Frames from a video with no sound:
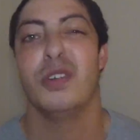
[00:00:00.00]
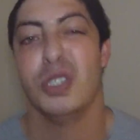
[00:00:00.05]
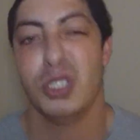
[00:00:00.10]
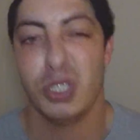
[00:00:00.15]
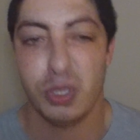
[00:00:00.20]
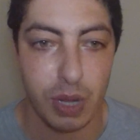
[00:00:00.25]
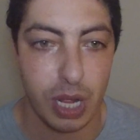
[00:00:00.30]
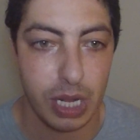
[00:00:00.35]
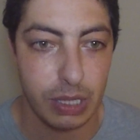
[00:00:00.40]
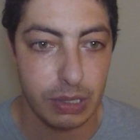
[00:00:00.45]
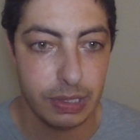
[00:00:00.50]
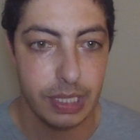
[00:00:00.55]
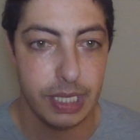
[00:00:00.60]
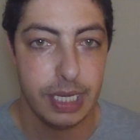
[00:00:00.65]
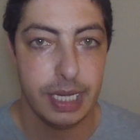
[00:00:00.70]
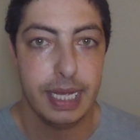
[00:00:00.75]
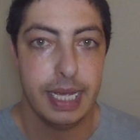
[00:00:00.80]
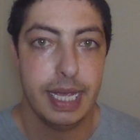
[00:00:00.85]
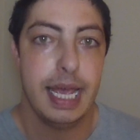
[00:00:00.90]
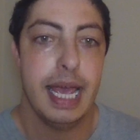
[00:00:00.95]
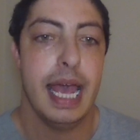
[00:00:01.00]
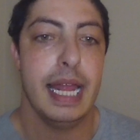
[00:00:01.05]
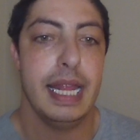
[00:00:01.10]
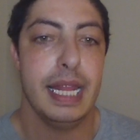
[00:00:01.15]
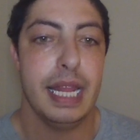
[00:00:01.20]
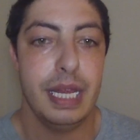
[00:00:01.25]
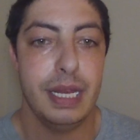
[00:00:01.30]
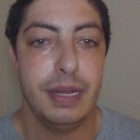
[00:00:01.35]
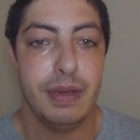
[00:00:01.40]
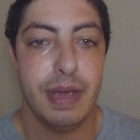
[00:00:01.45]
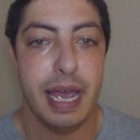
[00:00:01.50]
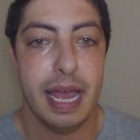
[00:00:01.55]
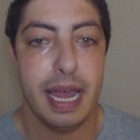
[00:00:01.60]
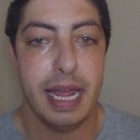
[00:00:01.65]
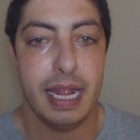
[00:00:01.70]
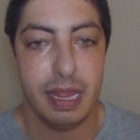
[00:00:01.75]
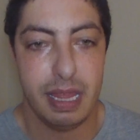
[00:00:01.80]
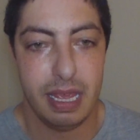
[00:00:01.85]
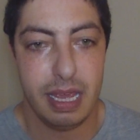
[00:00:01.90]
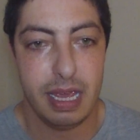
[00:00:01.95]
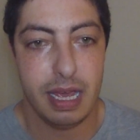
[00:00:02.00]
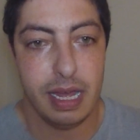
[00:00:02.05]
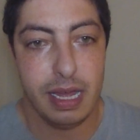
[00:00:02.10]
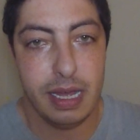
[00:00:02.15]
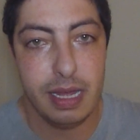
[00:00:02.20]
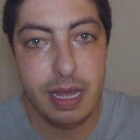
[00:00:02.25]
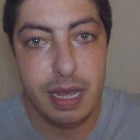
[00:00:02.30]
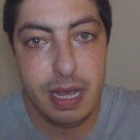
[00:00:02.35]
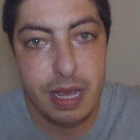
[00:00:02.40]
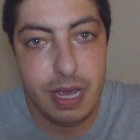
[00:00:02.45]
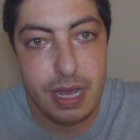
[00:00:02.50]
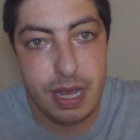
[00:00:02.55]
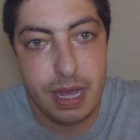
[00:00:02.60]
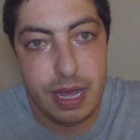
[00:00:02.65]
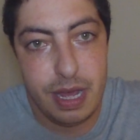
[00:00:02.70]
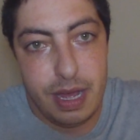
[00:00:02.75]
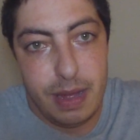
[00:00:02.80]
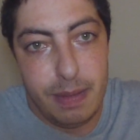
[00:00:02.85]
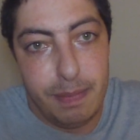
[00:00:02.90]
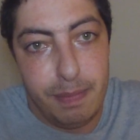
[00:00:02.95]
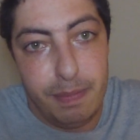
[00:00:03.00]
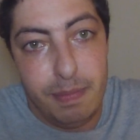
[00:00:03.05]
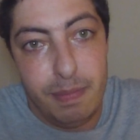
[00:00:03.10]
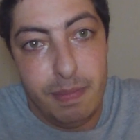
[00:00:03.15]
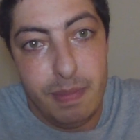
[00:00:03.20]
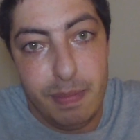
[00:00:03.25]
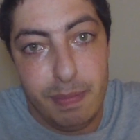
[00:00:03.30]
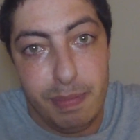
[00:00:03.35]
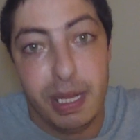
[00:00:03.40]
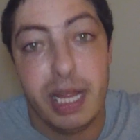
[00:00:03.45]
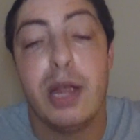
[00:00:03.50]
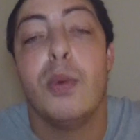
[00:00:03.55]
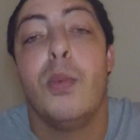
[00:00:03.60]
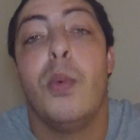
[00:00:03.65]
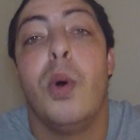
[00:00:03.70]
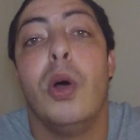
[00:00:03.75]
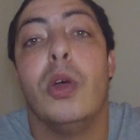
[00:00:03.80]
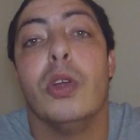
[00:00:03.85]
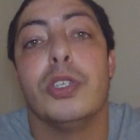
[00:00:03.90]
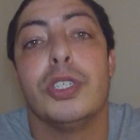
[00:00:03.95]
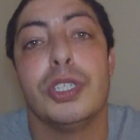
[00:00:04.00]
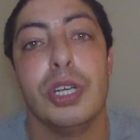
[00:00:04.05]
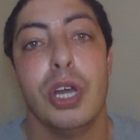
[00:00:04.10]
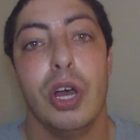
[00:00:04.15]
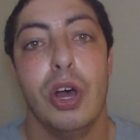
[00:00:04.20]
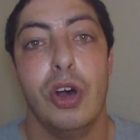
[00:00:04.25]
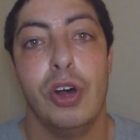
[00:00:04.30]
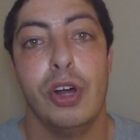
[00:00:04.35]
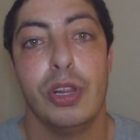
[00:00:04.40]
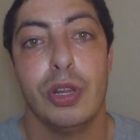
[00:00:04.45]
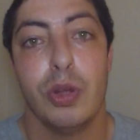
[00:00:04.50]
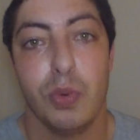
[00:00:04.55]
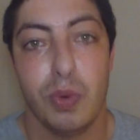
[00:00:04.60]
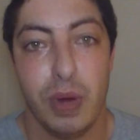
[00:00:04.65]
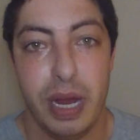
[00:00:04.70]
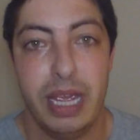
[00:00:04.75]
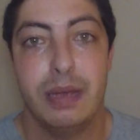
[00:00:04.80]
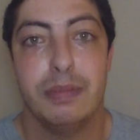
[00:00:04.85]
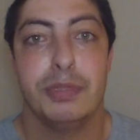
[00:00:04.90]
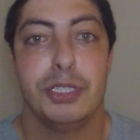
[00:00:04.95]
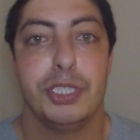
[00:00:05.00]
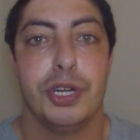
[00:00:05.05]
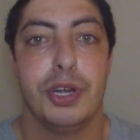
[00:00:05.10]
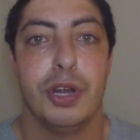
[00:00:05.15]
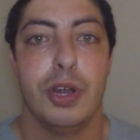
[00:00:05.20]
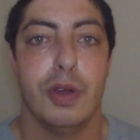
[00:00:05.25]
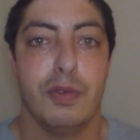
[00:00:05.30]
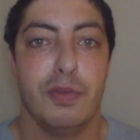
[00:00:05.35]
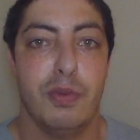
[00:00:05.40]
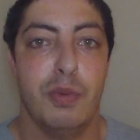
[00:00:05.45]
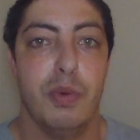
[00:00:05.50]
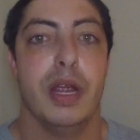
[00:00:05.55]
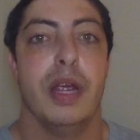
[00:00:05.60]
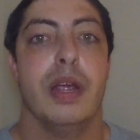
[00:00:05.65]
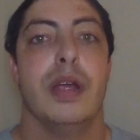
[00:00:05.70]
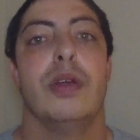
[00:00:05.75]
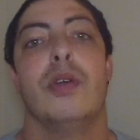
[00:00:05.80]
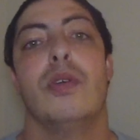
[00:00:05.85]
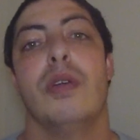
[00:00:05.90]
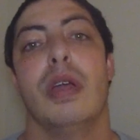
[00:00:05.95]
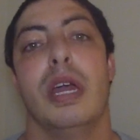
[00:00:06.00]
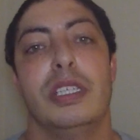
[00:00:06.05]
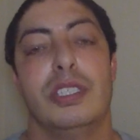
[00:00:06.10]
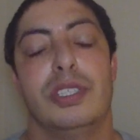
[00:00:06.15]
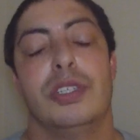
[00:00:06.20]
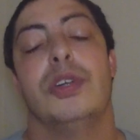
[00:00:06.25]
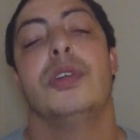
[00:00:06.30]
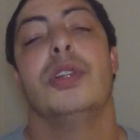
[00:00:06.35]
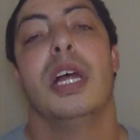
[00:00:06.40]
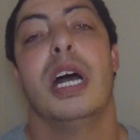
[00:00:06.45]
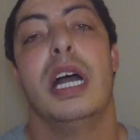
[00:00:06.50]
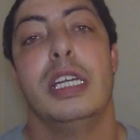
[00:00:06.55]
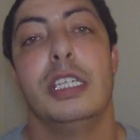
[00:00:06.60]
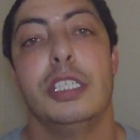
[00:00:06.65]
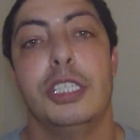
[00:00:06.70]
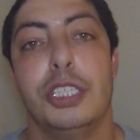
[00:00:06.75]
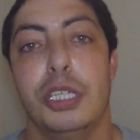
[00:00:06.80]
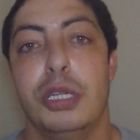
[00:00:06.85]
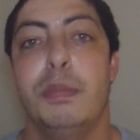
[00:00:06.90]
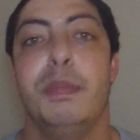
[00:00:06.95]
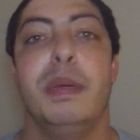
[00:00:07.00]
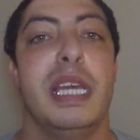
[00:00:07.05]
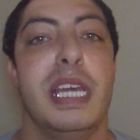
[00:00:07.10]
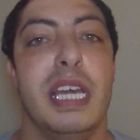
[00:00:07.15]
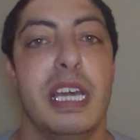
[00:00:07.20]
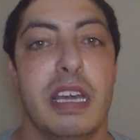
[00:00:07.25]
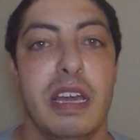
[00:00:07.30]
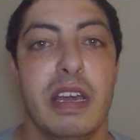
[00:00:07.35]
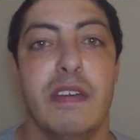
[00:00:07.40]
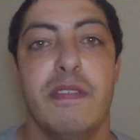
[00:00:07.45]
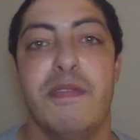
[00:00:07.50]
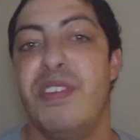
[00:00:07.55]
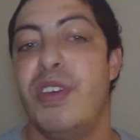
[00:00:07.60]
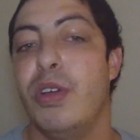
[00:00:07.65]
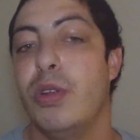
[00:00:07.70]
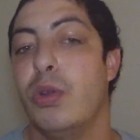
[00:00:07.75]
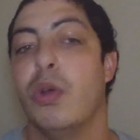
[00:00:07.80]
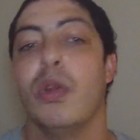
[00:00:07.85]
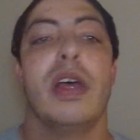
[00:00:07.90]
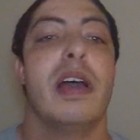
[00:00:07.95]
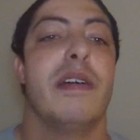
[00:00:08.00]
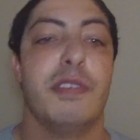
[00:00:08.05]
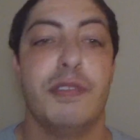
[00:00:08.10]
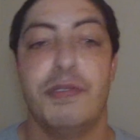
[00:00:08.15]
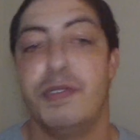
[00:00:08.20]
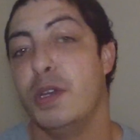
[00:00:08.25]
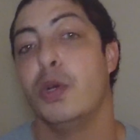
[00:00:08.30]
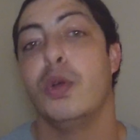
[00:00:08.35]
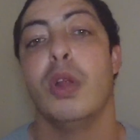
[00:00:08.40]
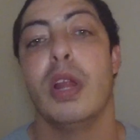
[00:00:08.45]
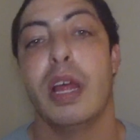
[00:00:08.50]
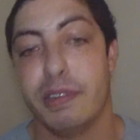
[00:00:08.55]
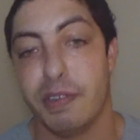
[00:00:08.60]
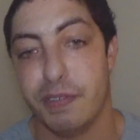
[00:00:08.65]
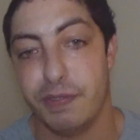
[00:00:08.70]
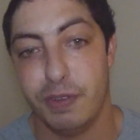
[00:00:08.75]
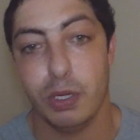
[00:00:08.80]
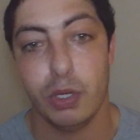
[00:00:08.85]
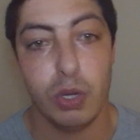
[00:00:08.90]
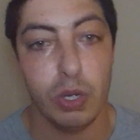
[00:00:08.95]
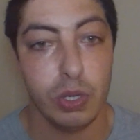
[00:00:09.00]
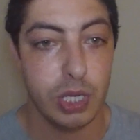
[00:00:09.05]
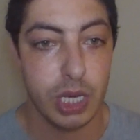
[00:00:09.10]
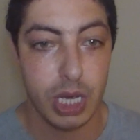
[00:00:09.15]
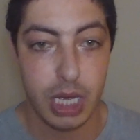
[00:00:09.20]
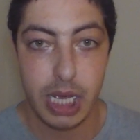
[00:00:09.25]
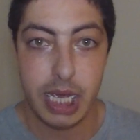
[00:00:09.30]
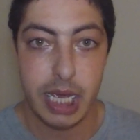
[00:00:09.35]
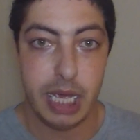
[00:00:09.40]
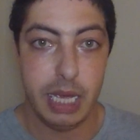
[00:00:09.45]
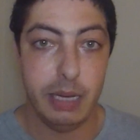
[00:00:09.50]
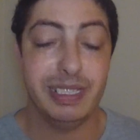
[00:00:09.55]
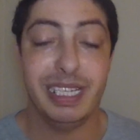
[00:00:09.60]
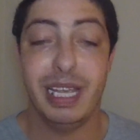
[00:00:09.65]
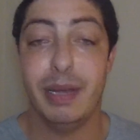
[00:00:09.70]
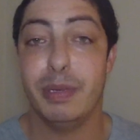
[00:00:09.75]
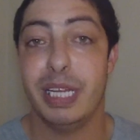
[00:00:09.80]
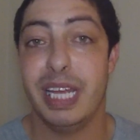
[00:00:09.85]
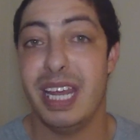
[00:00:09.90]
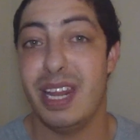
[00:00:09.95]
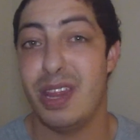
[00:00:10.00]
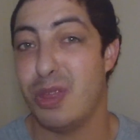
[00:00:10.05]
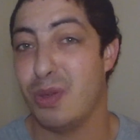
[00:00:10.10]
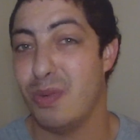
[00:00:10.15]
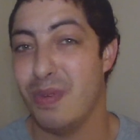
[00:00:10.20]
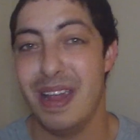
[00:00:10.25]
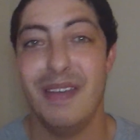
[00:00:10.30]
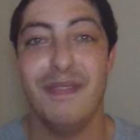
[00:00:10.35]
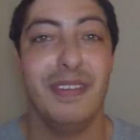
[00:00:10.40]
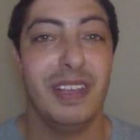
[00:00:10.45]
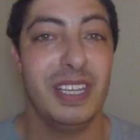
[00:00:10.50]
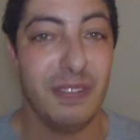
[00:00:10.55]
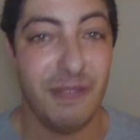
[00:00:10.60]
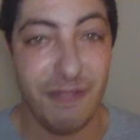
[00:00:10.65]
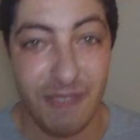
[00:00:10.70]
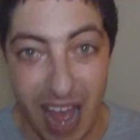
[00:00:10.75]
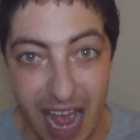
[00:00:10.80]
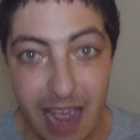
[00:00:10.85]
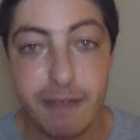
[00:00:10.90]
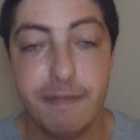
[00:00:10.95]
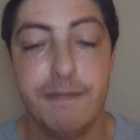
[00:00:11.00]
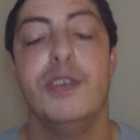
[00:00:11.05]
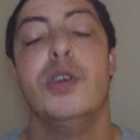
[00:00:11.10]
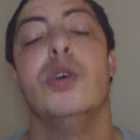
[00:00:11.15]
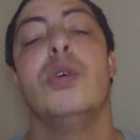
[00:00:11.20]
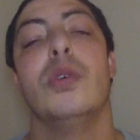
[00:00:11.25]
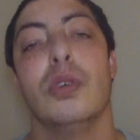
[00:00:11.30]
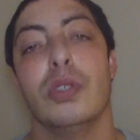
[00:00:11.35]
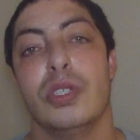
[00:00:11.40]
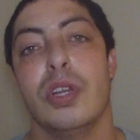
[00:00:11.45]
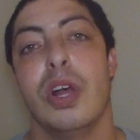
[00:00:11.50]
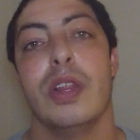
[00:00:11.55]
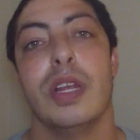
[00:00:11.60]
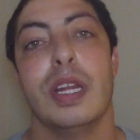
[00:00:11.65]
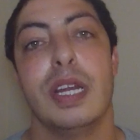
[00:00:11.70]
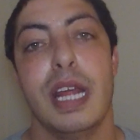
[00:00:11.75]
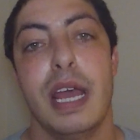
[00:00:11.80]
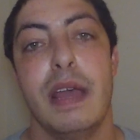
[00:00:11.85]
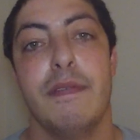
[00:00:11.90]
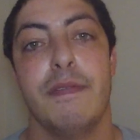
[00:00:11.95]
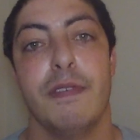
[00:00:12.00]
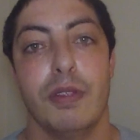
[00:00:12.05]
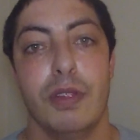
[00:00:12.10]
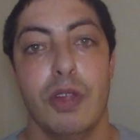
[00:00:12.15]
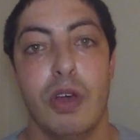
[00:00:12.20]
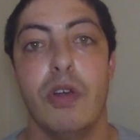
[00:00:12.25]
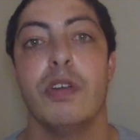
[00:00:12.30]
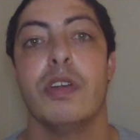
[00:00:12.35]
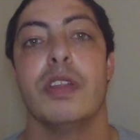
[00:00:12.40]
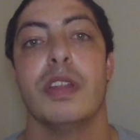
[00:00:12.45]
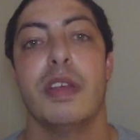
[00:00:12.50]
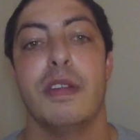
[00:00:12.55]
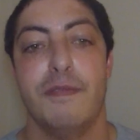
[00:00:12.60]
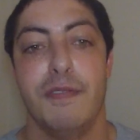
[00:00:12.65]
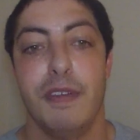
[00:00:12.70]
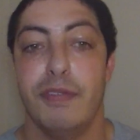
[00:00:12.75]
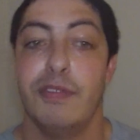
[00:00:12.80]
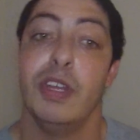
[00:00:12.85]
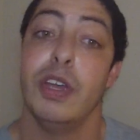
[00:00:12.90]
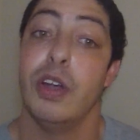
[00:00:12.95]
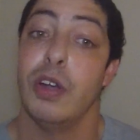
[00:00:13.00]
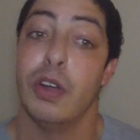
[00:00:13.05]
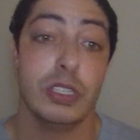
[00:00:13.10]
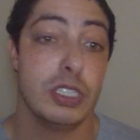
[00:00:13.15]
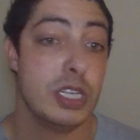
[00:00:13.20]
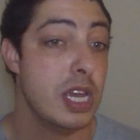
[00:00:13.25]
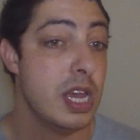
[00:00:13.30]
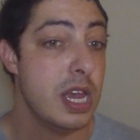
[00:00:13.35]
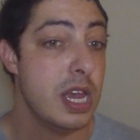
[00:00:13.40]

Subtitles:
to swallow. And then you had the Blair Walsh on the Rams turf where Greg Zuerlein should be kicking field goal after field goal after field goal. He was able to hit 3 of his 5 field goals on the day for longer than 50 yards.